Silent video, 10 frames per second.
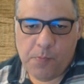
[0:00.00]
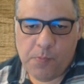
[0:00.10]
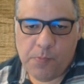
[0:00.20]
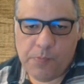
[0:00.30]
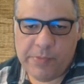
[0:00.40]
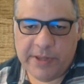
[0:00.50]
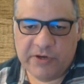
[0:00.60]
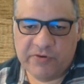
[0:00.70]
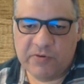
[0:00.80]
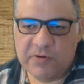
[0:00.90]
I can
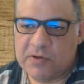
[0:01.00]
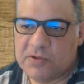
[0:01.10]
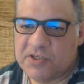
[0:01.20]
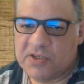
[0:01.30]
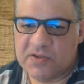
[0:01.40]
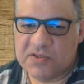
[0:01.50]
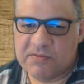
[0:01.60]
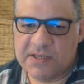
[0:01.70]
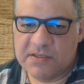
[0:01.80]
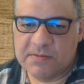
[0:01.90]
crawl along dark
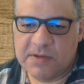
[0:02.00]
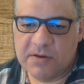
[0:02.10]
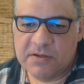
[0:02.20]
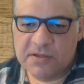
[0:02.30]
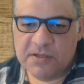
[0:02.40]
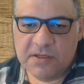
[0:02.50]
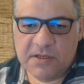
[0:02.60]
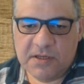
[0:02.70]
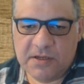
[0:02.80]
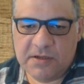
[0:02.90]
squares as well.
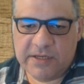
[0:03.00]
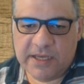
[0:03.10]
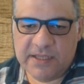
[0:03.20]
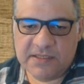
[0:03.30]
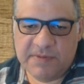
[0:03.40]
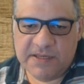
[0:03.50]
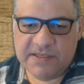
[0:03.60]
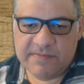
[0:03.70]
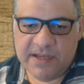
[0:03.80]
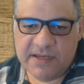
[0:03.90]
Okay, that's the
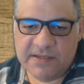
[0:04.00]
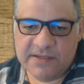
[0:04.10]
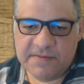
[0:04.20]
basic plan, is it?